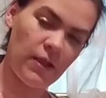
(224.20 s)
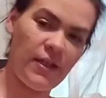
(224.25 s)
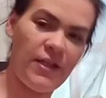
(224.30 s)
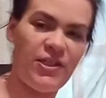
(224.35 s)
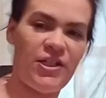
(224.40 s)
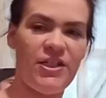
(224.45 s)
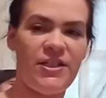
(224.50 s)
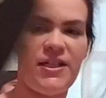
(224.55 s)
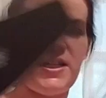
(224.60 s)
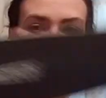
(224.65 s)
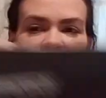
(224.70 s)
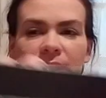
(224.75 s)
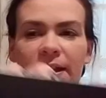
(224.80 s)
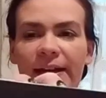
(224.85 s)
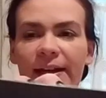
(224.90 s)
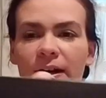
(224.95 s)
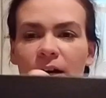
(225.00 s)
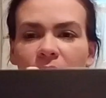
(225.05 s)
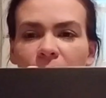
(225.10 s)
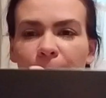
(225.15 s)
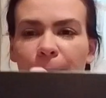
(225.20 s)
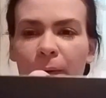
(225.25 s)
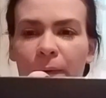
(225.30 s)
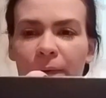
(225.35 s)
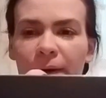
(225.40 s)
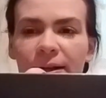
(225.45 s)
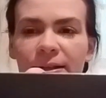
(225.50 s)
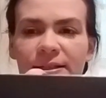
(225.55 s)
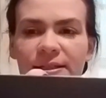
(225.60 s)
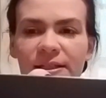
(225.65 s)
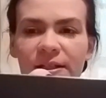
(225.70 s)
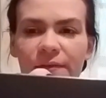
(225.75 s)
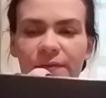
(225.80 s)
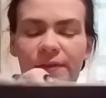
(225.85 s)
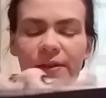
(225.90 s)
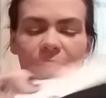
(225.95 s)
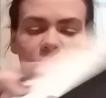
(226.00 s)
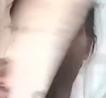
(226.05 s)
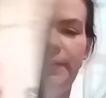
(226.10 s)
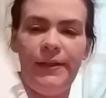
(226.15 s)
And it's just got like copyright
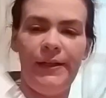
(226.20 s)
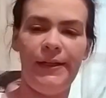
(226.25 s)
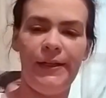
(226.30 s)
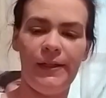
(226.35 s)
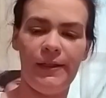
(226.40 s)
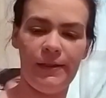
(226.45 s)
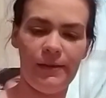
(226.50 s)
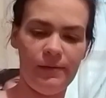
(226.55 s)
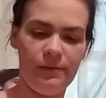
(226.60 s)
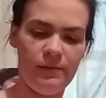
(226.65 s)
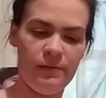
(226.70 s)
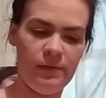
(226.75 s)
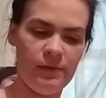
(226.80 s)
stuff down there.